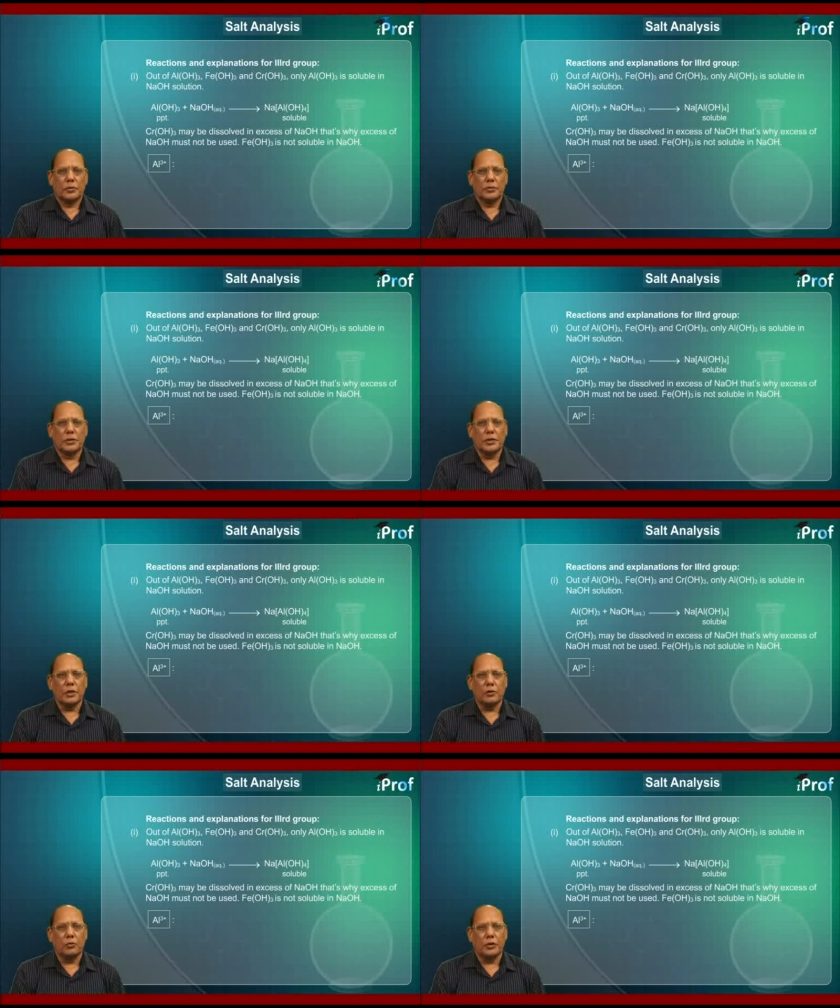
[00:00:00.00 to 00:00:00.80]

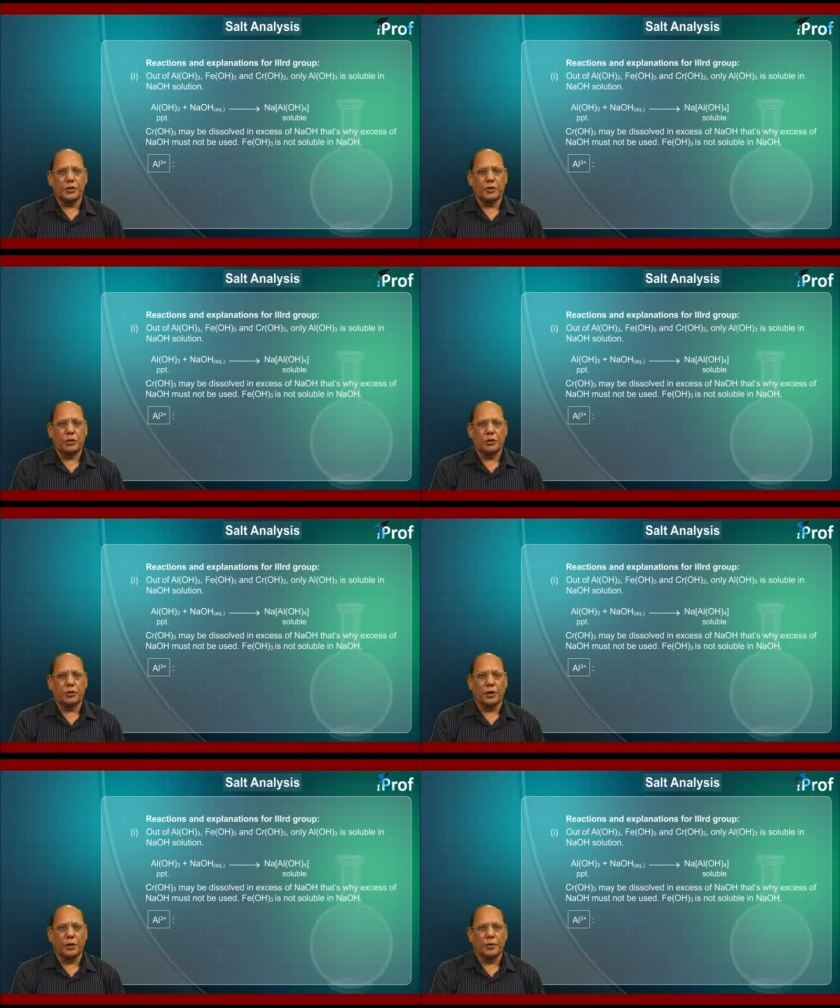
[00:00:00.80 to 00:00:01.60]
CrOH whole
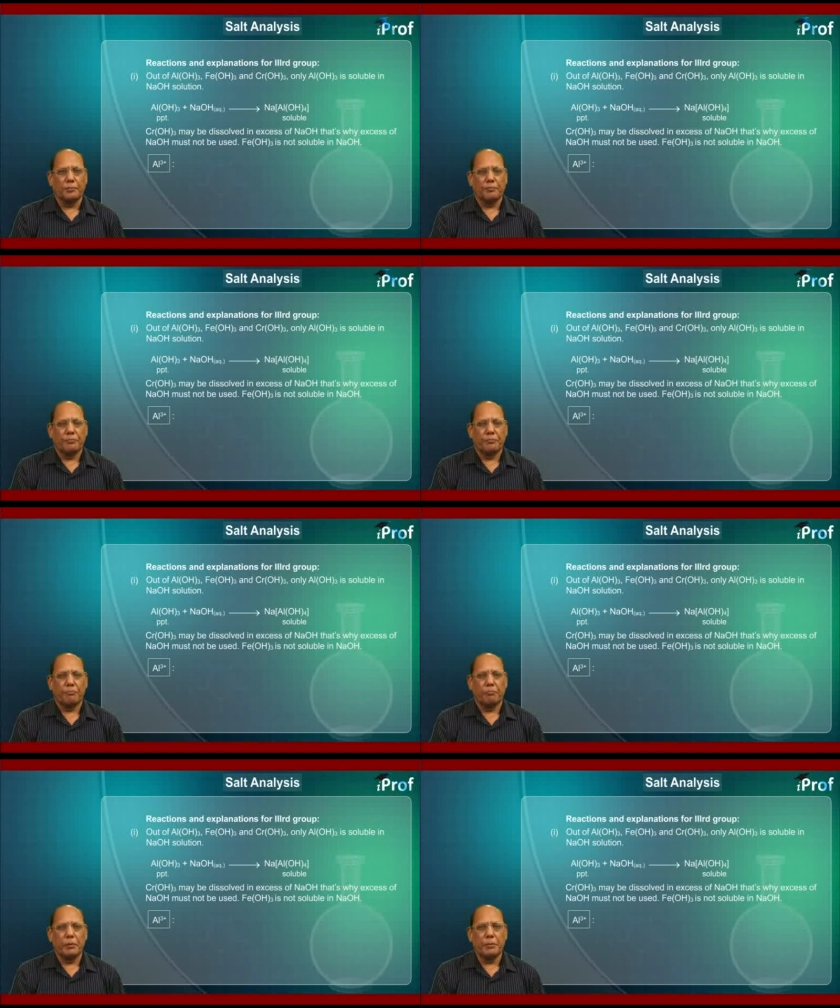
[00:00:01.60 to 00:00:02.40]

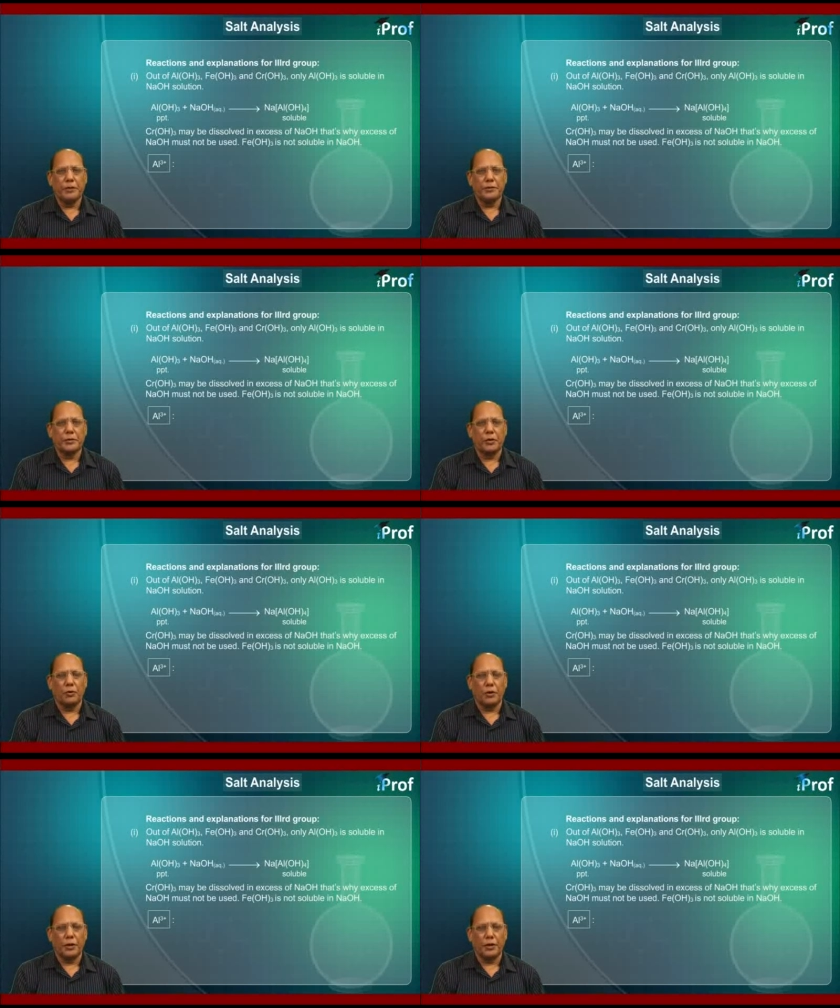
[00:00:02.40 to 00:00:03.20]
3 may be
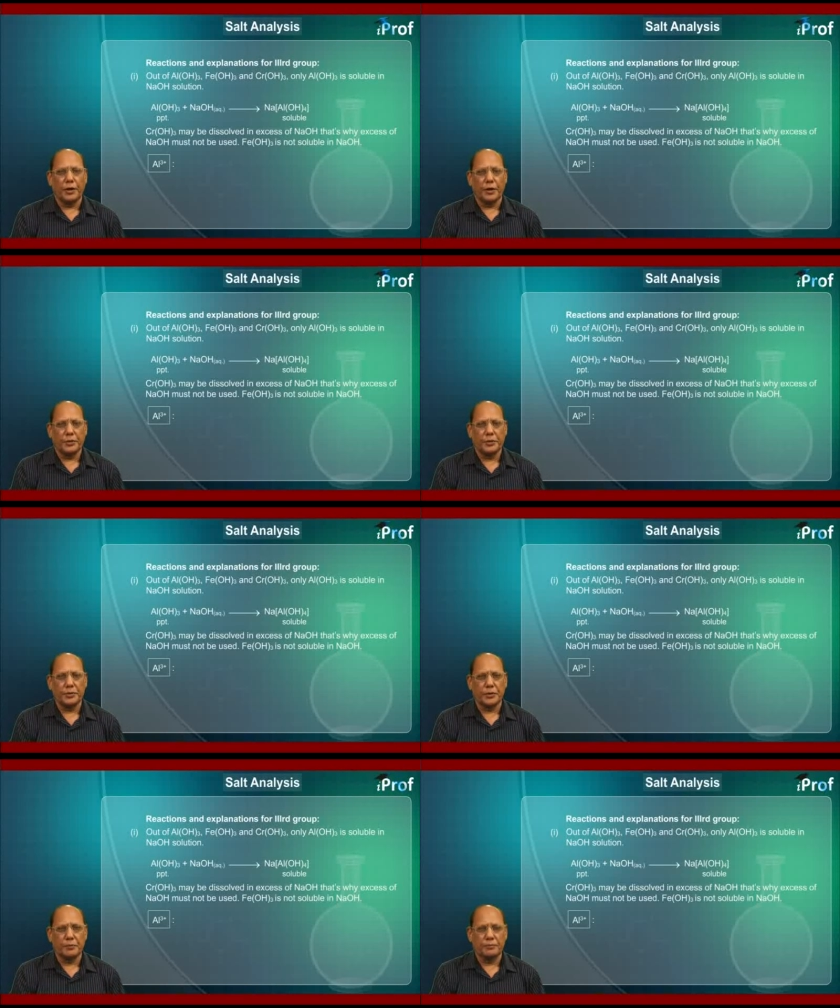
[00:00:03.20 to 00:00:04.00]
dissolved in
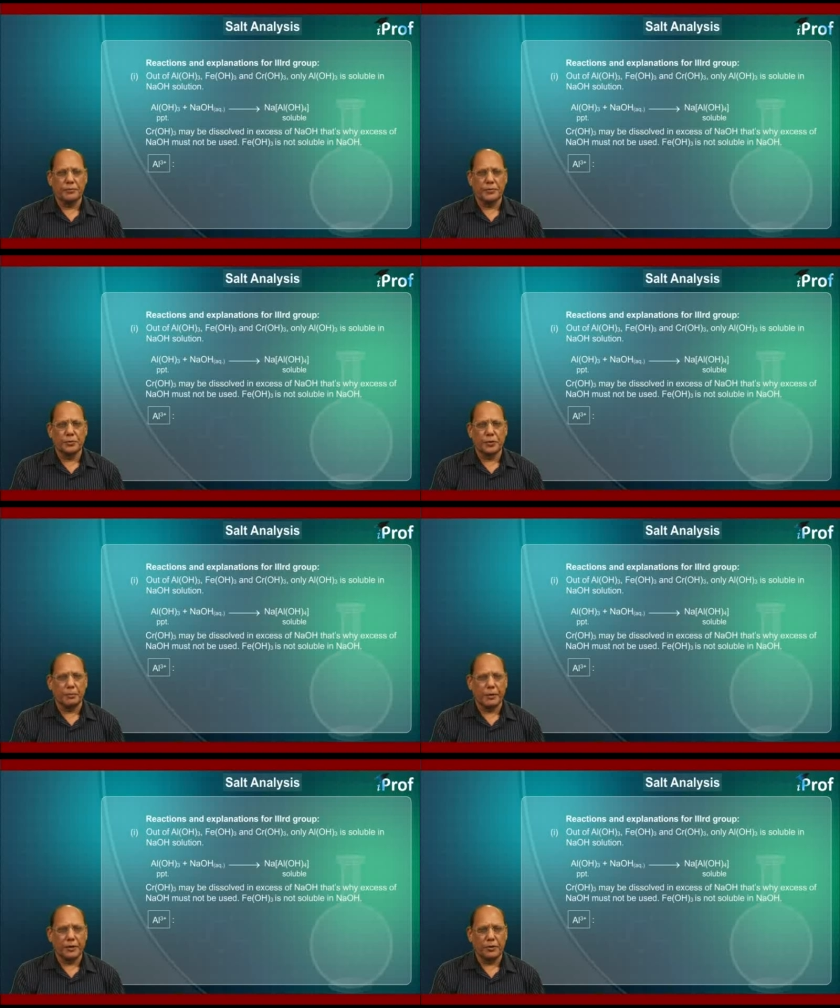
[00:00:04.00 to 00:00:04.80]
excess of
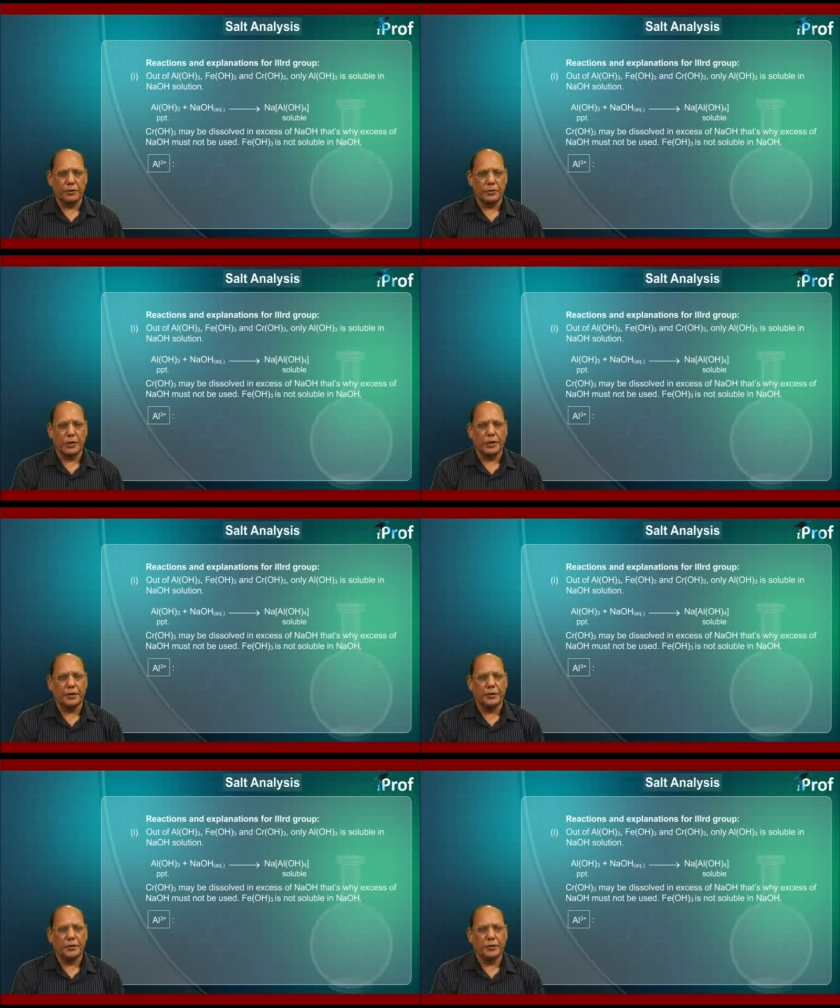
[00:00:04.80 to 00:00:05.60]
sodium
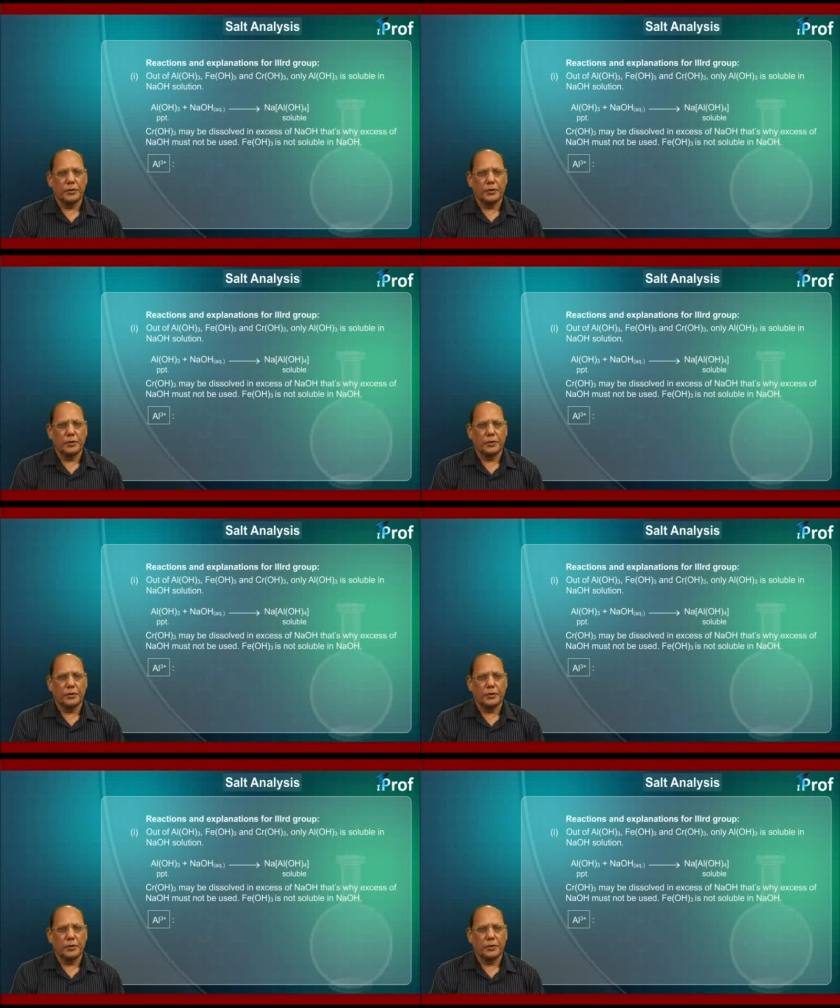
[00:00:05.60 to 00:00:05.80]
hydroxide.